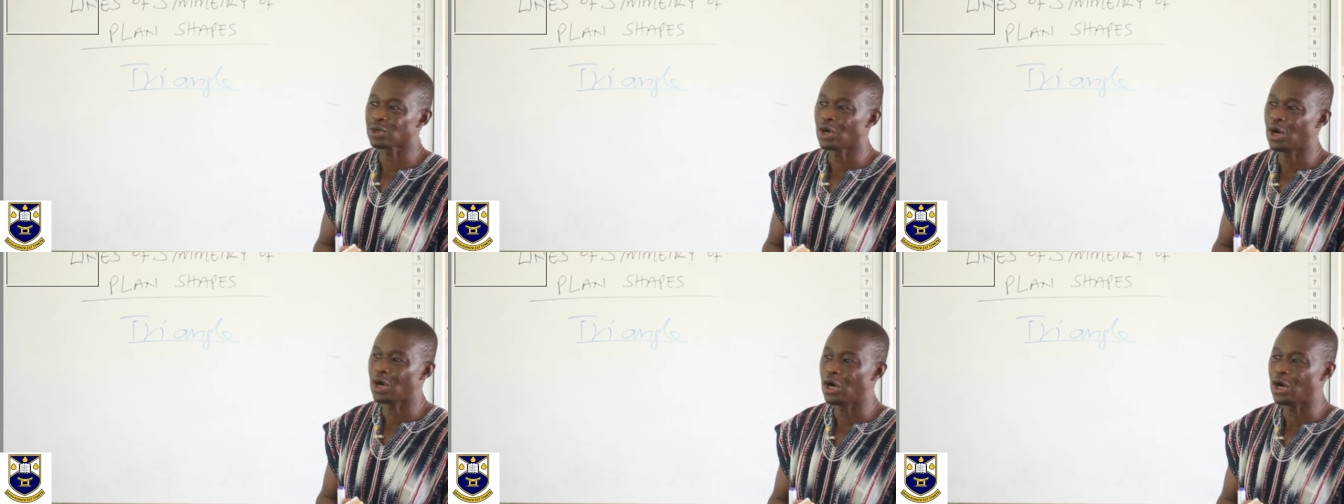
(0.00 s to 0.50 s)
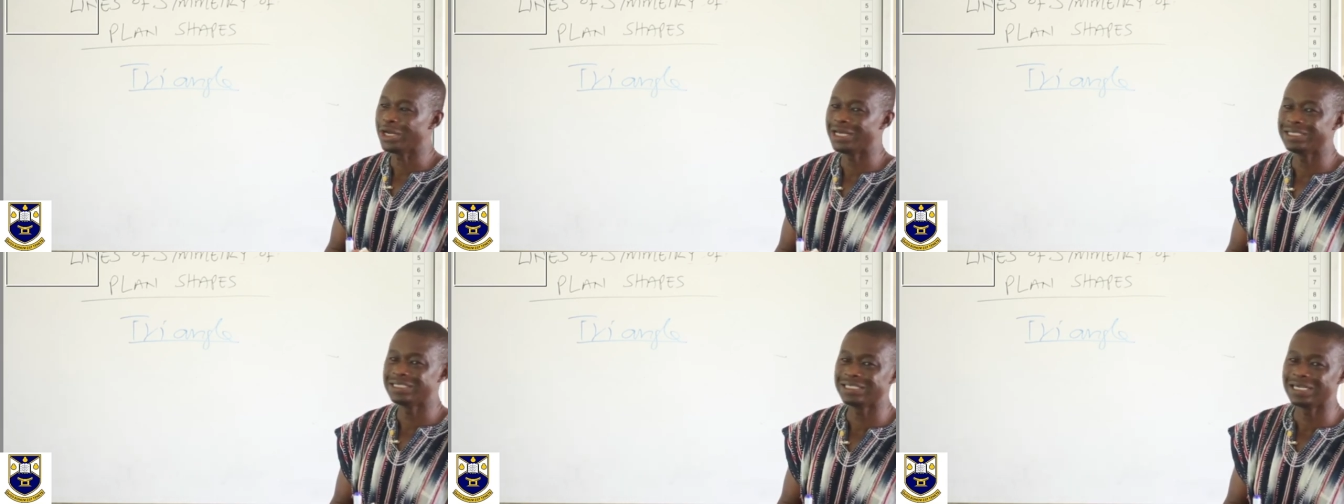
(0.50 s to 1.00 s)
all the
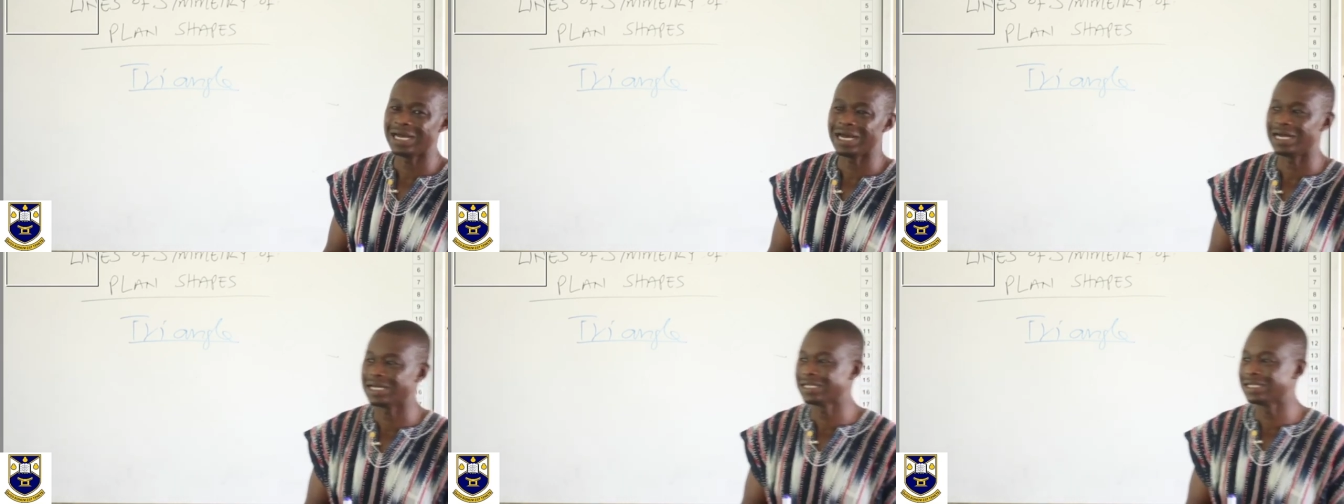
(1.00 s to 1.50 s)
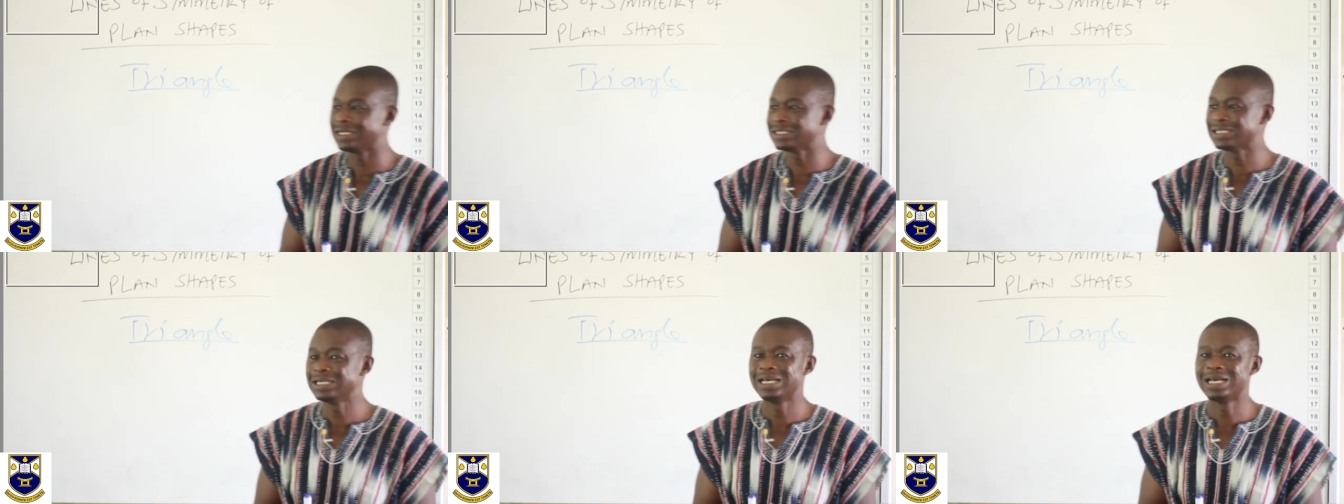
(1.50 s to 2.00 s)
interior angles
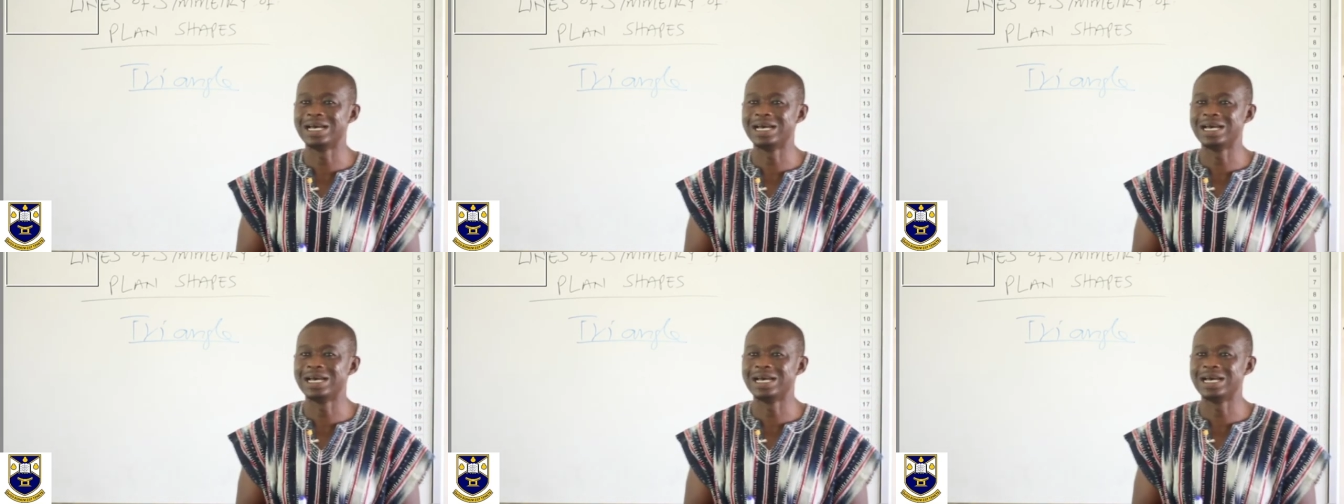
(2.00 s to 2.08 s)
and